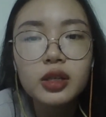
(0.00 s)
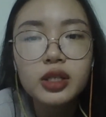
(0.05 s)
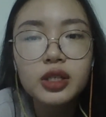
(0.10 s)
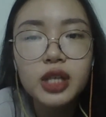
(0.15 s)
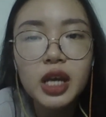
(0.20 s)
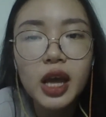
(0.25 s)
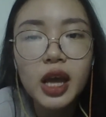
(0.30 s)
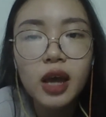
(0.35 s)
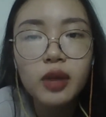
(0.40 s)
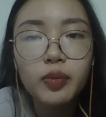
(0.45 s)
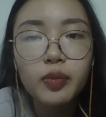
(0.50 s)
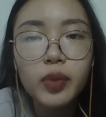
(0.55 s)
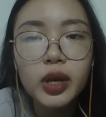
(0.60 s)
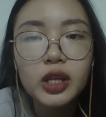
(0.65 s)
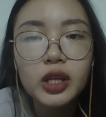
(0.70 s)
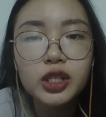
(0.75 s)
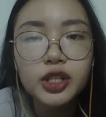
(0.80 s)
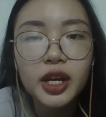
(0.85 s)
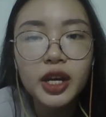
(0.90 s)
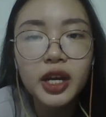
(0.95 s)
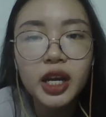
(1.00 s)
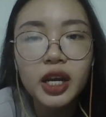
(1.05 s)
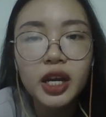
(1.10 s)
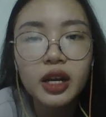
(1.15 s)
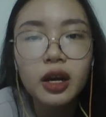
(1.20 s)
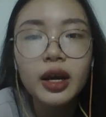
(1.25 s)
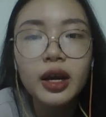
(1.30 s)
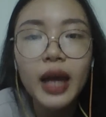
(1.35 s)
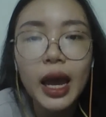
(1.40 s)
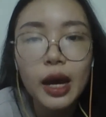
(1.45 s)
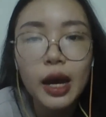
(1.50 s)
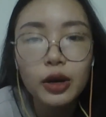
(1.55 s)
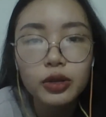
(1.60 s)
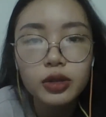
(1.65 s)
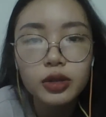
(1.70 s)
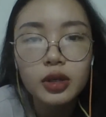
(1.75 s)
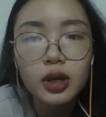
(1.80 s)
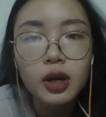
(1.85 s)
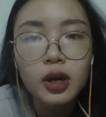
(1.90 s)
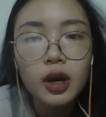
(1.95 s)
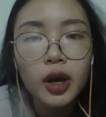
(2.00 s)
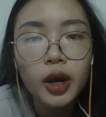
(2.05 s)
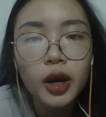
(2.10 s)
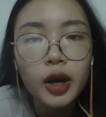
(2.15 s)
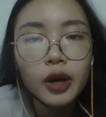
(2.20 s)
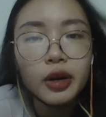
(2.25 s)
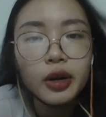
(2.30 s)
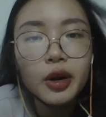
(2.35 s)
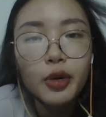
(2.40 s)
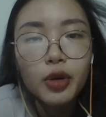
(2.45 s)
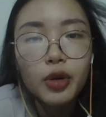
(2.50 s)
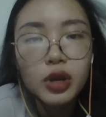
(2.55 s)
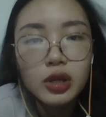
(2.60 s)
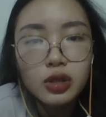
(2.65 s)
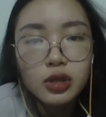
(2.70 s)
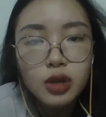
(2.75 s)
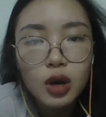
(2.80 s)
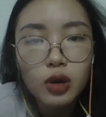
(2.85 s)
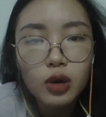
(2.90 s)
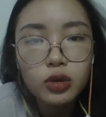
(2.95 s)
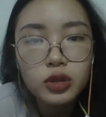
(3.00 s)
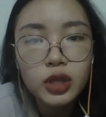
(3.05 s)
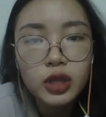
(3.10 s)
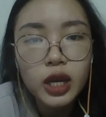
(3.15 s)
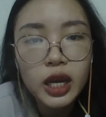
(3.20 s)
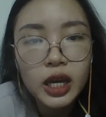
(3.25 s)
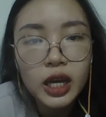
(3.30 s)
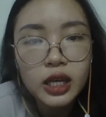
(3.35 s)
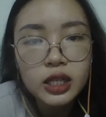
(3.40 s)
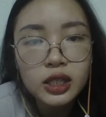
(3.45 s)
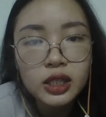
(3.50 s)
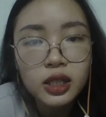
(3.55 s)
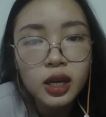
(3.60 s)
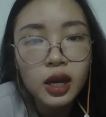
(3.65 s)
TNB checking account, the result is